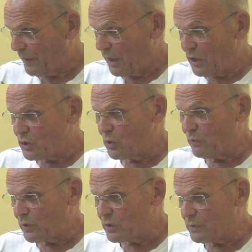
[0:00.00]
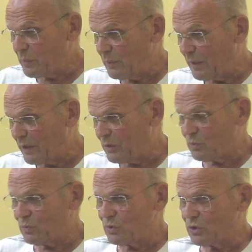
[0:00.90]
So first we went
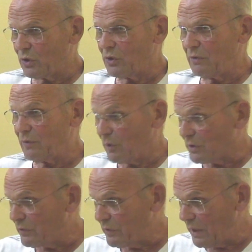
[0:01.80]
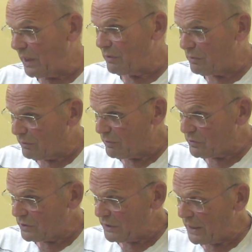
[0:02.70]
to study philosophy at
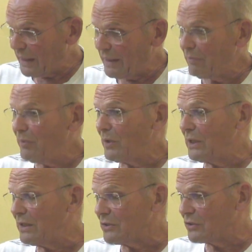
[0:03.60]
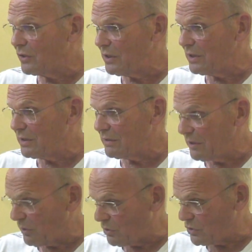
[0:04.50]
university, and then we studied
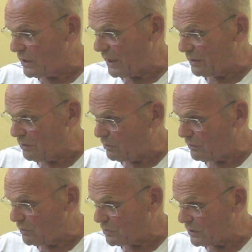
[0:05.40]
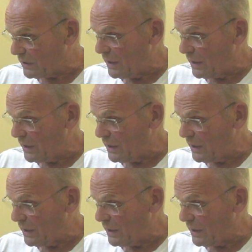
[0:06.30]
theology at university.